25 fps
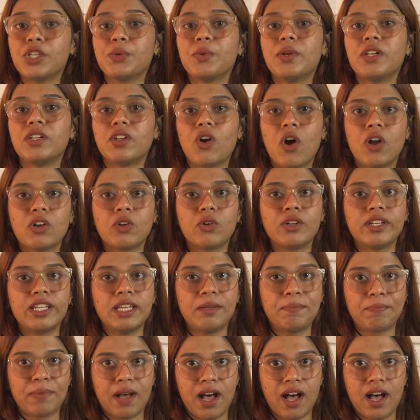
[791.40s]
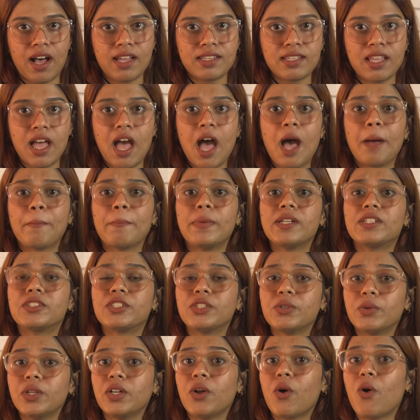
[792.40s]
you will not only pass, but
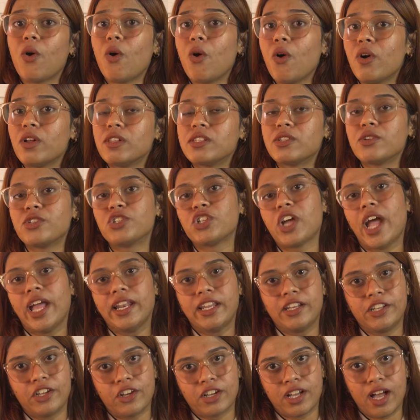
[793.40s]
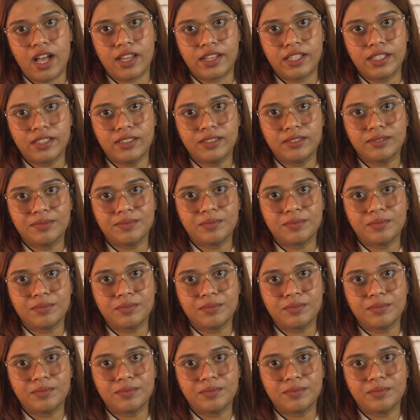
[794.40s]
you will also shine in your career.